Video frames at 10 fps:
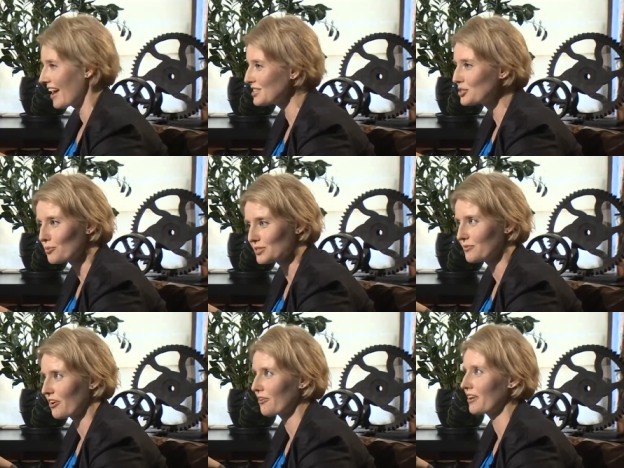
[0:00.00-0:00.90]
answer was
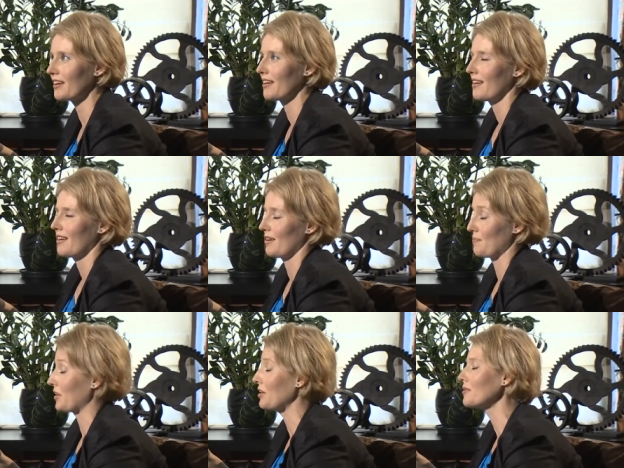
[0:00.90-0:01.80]
very
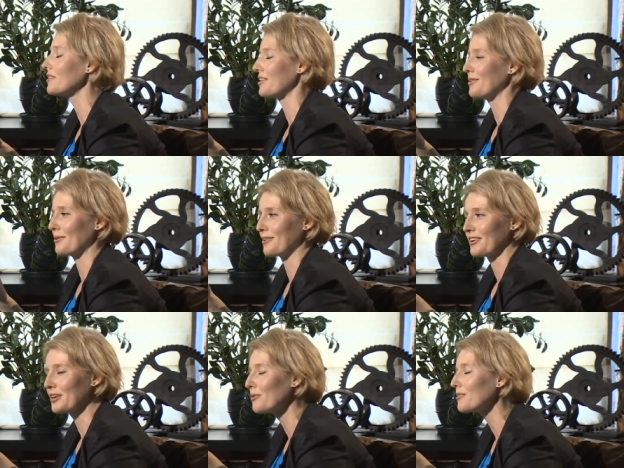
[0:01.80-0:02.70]
peculiar or
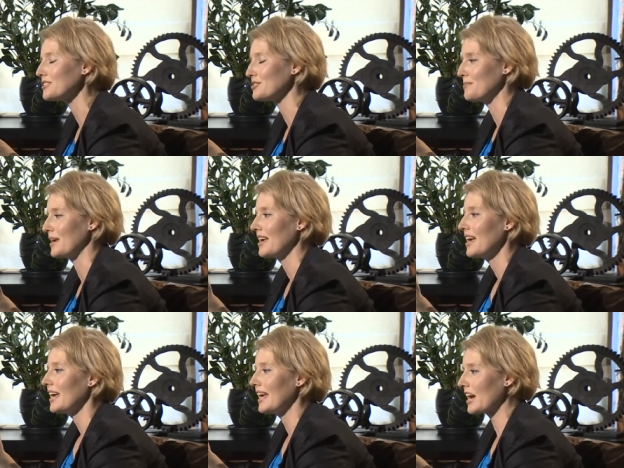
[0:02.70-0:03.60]
curious to me.
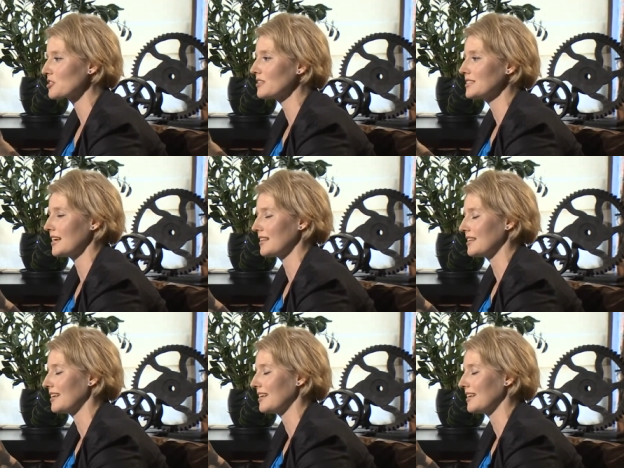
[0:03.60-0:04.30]
He actually said that